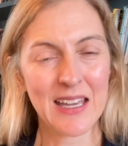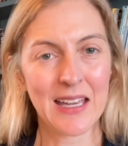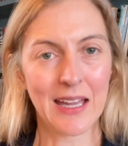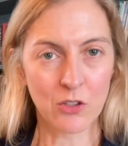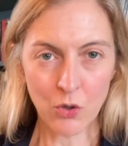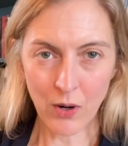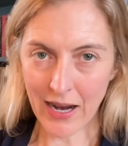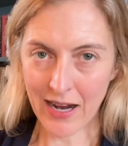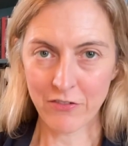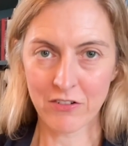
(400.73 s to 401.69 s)
and your
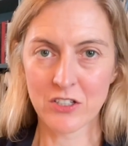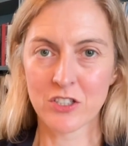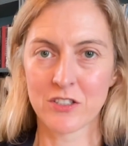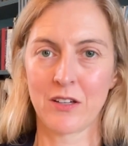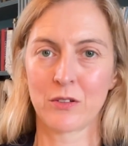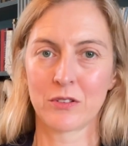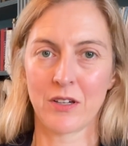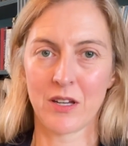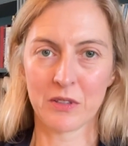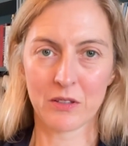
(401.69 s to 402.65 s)
average cycle
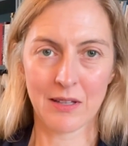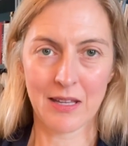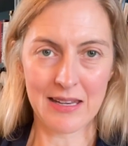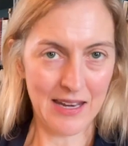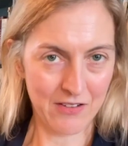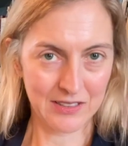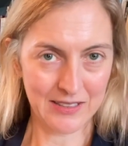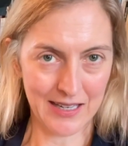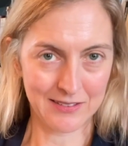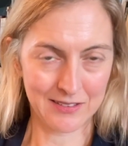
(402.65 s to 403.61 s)
time is 11
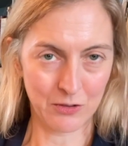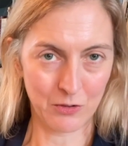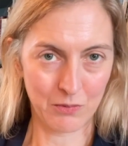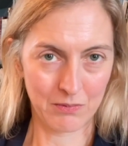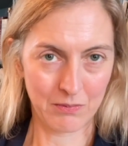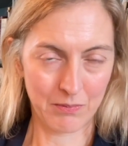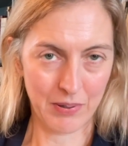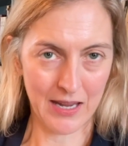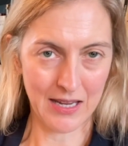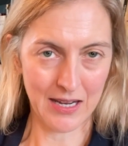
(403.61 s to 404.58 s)
days to
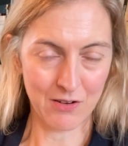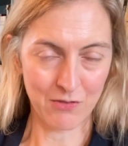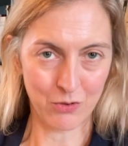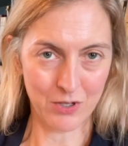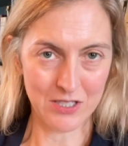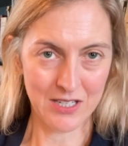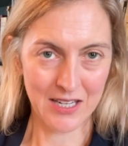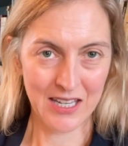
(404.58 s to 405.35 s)
pay an invoice,